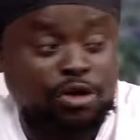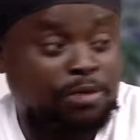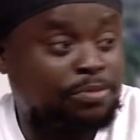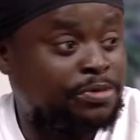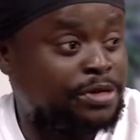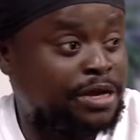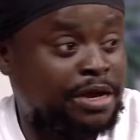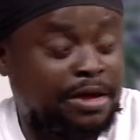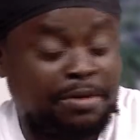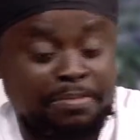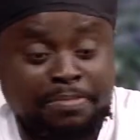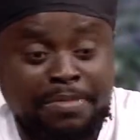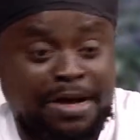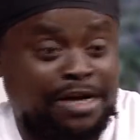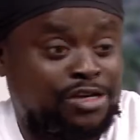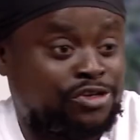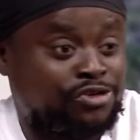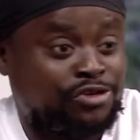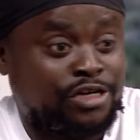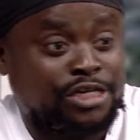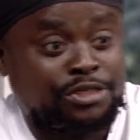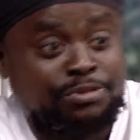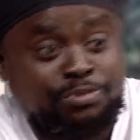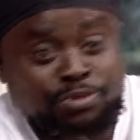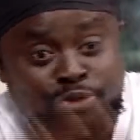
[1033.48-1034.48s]
up the
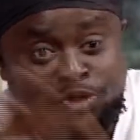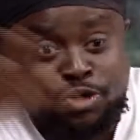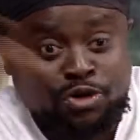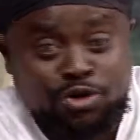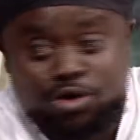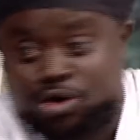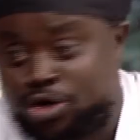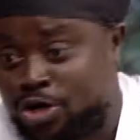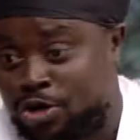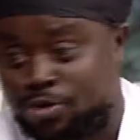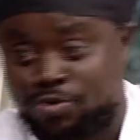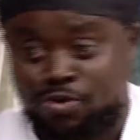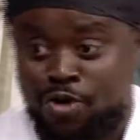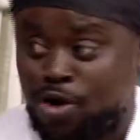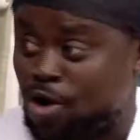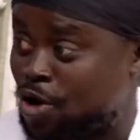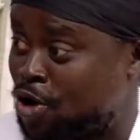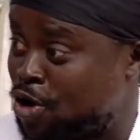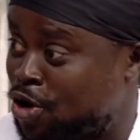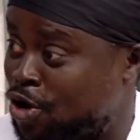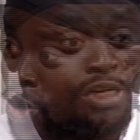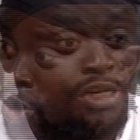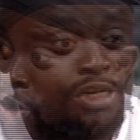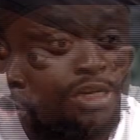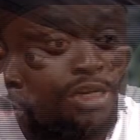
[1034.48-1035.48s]
mattress, put it on the
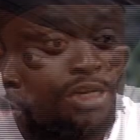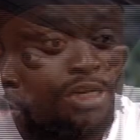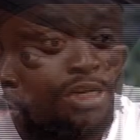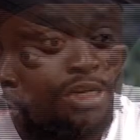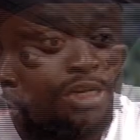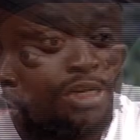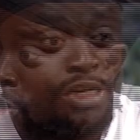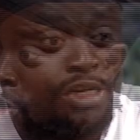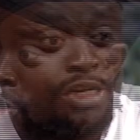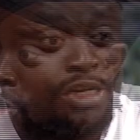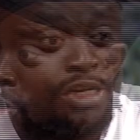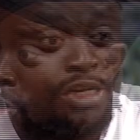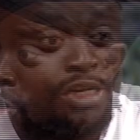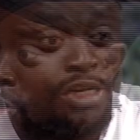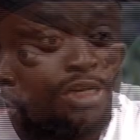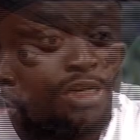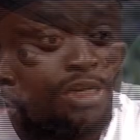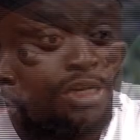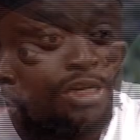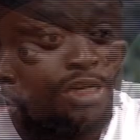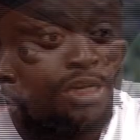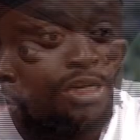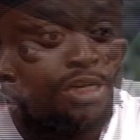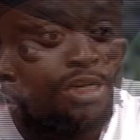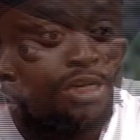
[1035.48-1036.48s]
wall. We
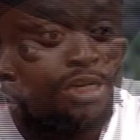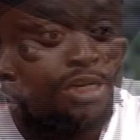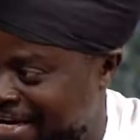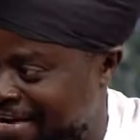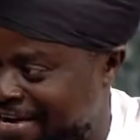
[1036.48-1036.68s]
create an